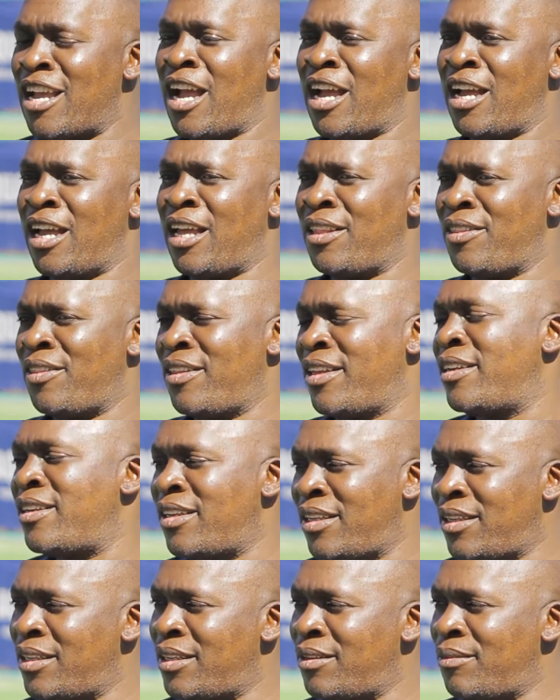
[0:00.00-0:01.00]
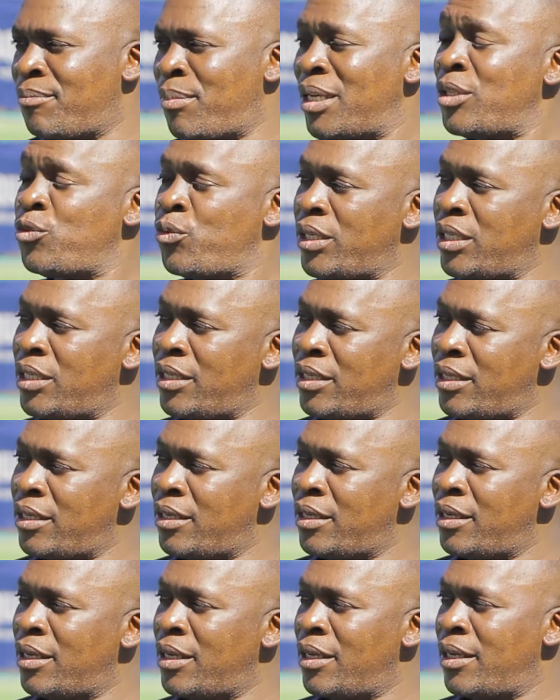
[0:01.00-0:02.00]
Yeah, and then but
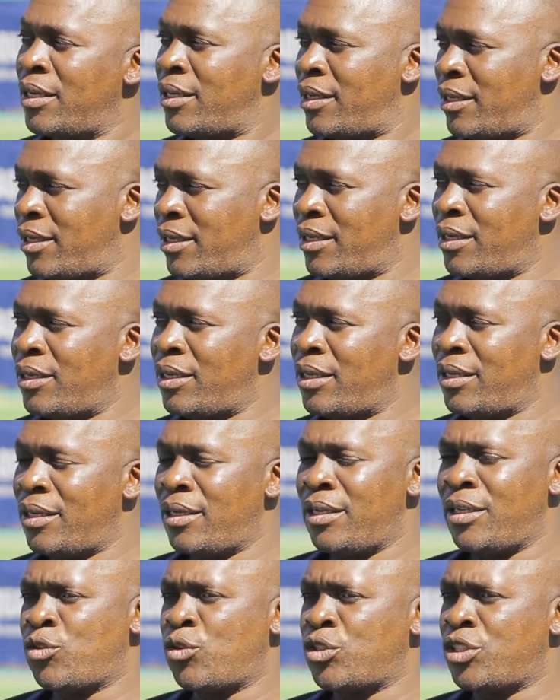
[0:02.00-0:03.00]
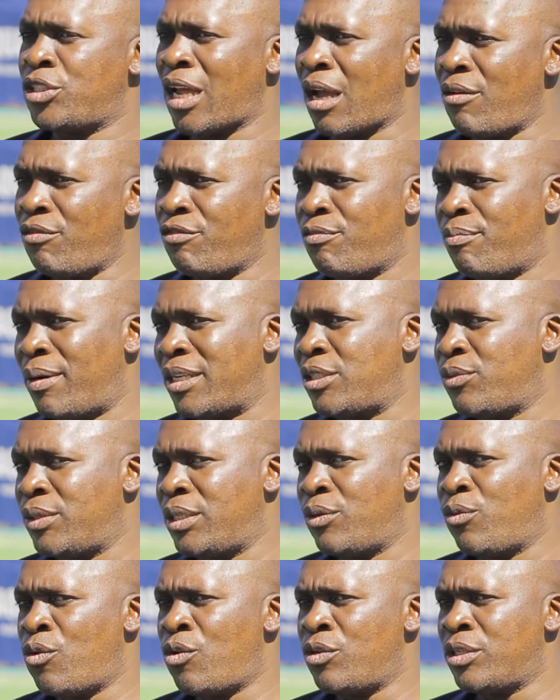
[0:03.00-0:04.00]
it was tough, but
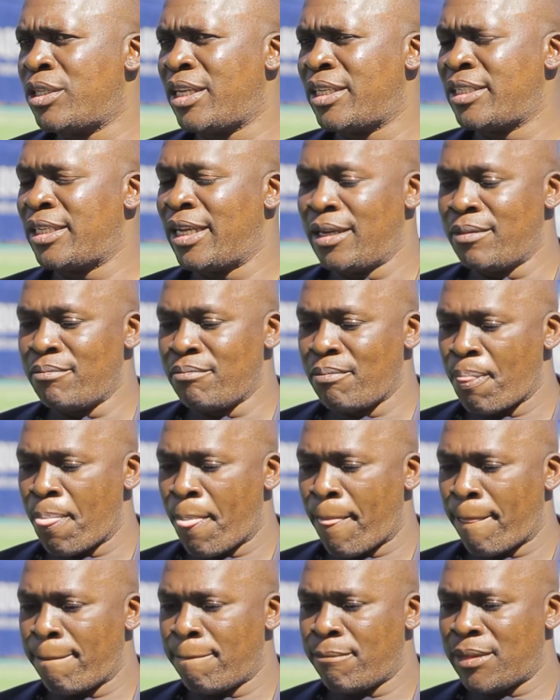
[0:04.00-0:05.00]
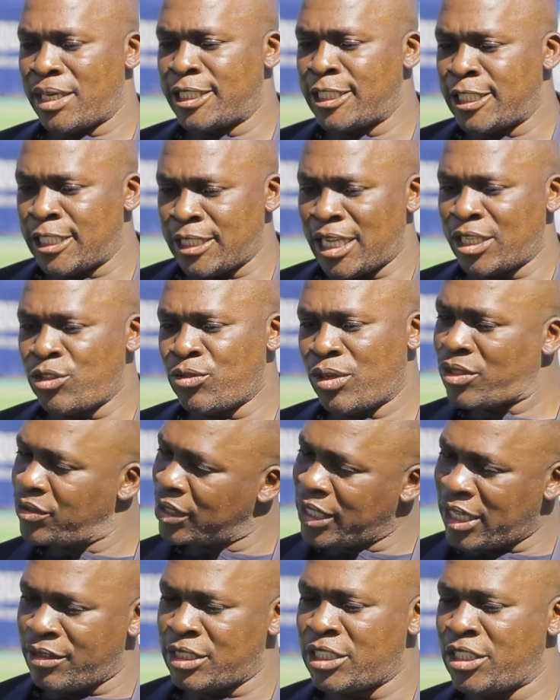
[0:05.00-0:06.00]
we won that game. But that one,
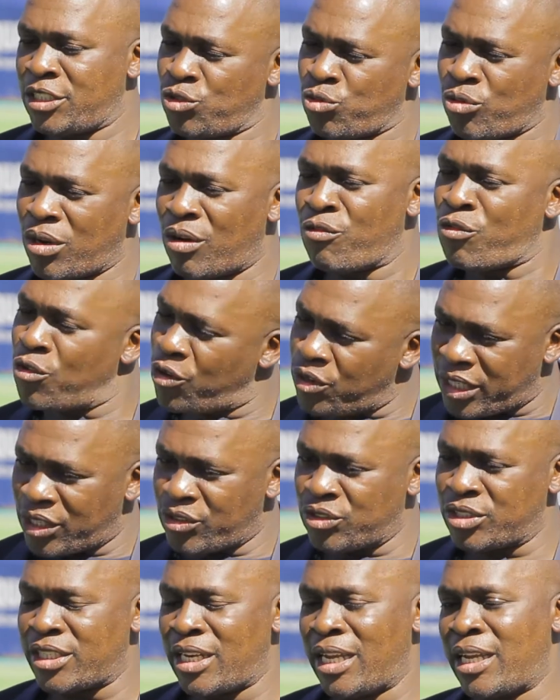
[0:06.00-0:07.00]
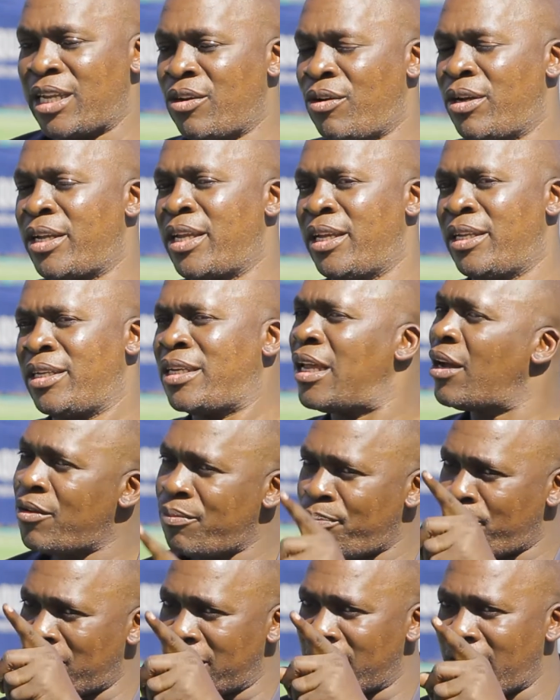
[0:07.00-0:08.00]
okay, since we have won, I was like, okay.
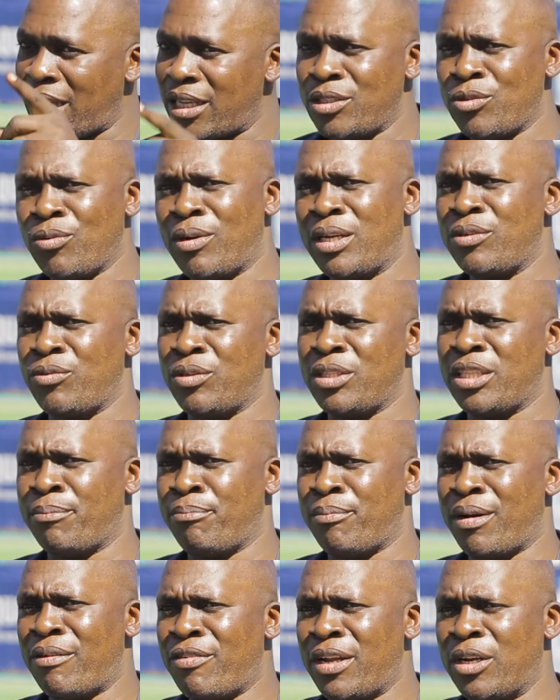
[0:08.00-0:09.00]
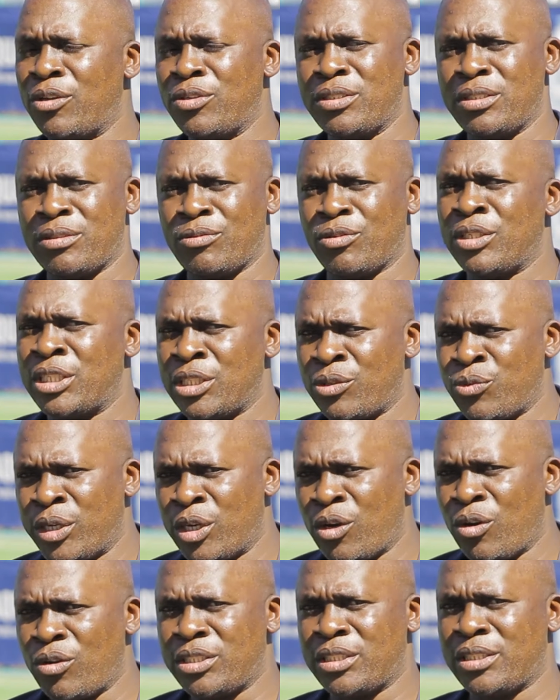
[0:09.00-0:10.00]
But that one with the Buffaloes, when
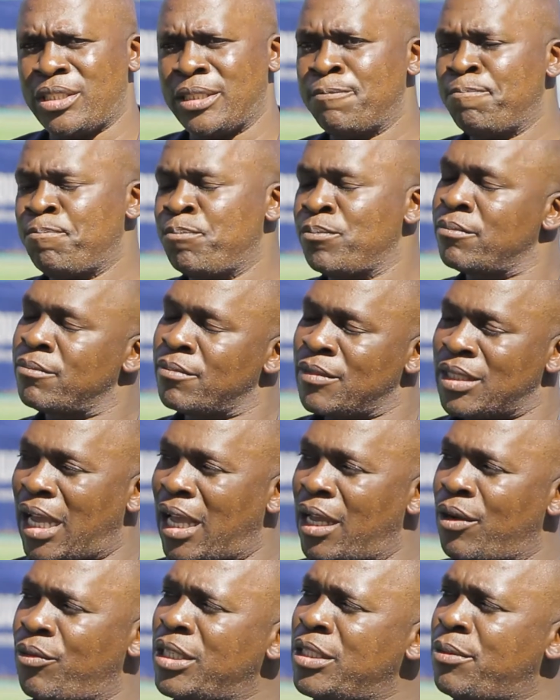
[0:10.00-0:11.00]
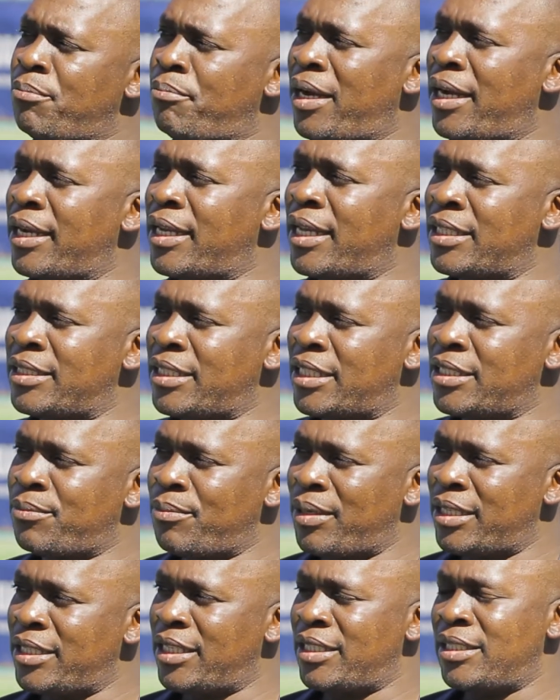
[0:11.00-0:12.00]
we lost, I went back, I just
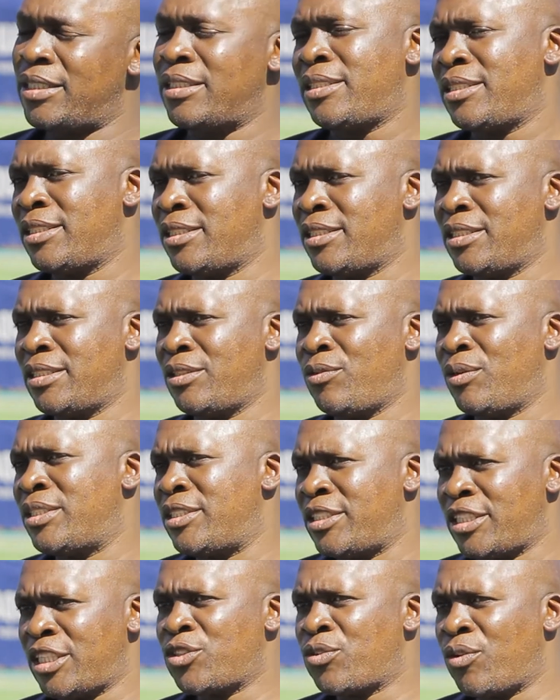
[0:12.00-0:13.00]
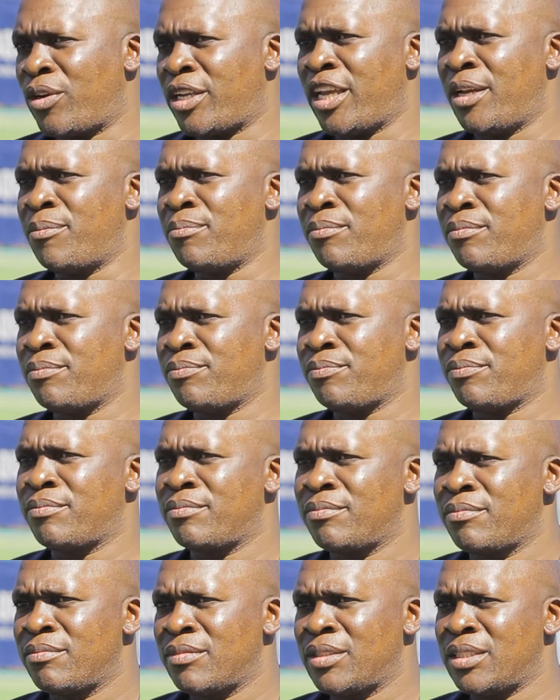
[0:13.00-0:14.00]
made a decision. When Zesco came,
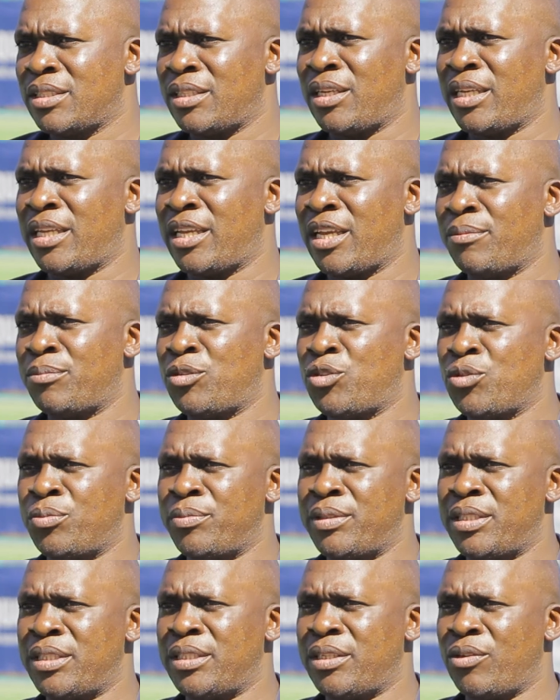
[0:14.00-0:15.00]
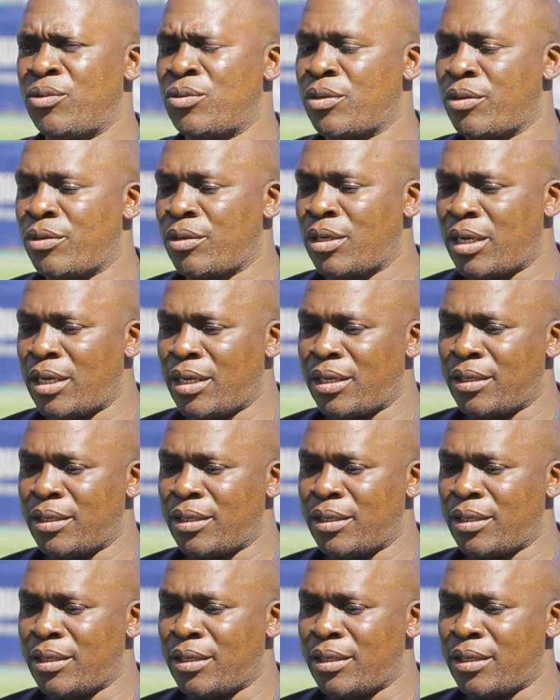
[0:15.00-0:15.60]
they came to me, look,